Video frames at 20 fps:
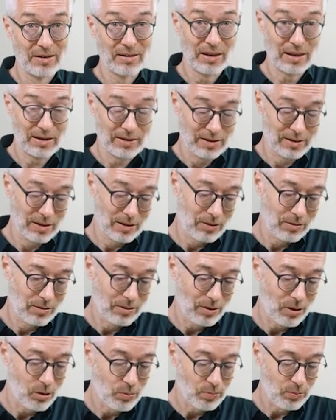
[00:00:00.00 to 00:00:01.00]
That's the
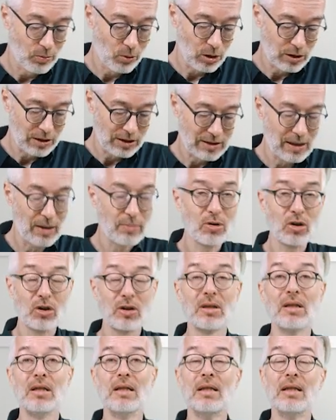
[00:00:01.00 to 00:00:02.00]
open world
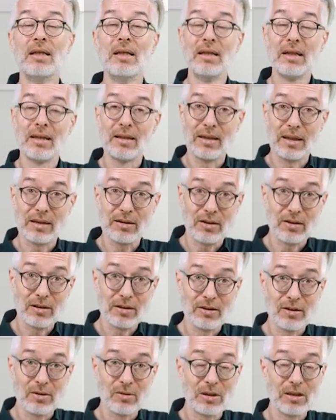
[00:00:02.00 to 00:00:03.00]
assumption. That
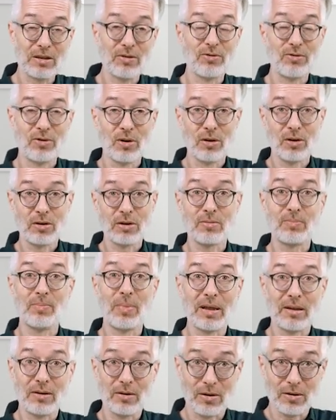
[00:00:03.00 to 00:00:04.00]
also is followed
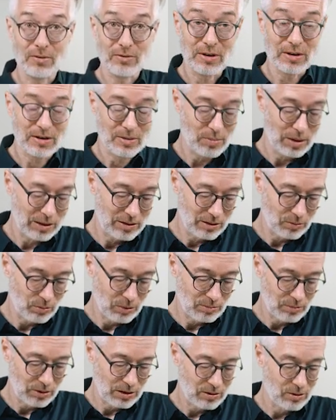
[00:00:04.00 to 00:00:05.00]
by all of the semantic
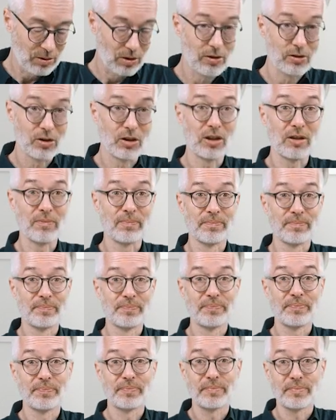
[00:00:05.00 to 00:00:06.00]
web technology.
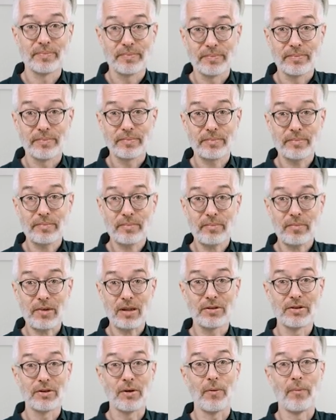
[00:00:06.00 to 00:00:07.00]

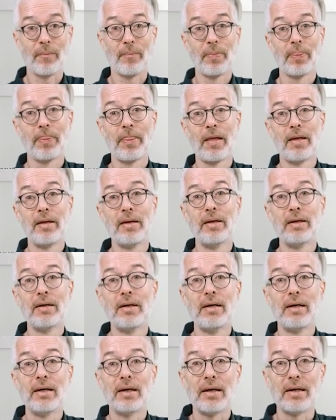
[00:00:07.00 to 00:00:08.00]
So,
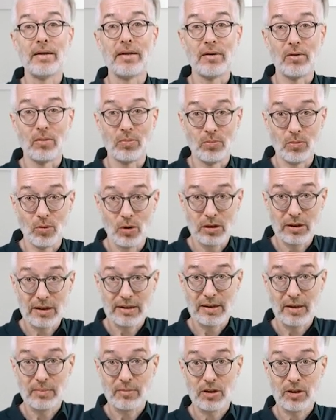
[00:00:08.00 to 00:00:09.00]
in the open world
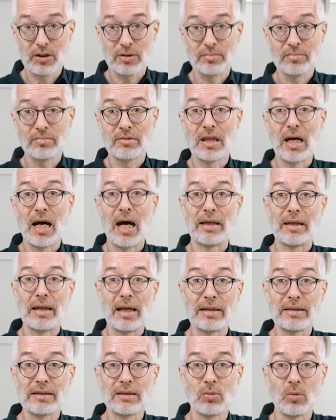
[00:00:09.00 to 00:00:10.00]
assumption,
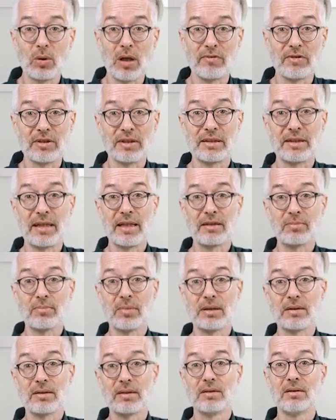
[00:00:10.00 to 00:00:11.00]
unless we have a
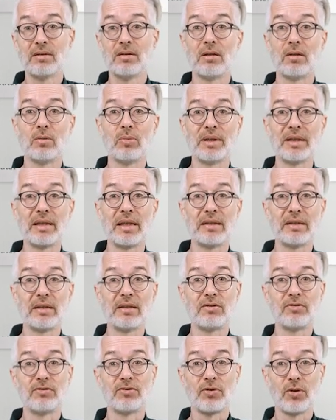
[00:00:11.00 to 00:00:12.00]
statement or we can
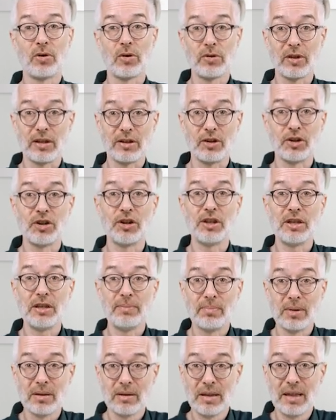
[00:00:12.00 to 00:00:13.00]
infer that
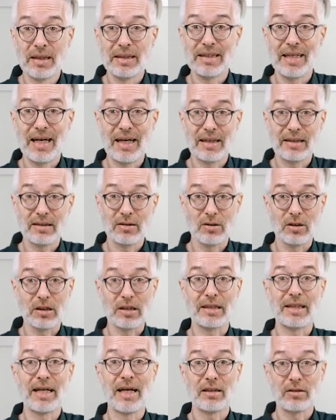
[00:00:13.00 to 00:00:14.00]
sheep can or
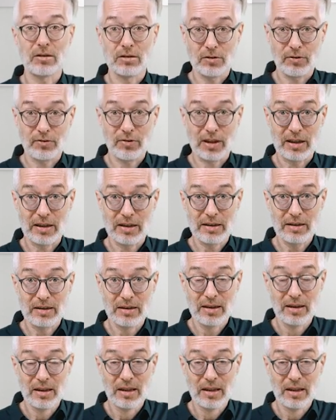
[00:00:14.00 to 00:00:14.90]
cannot fly,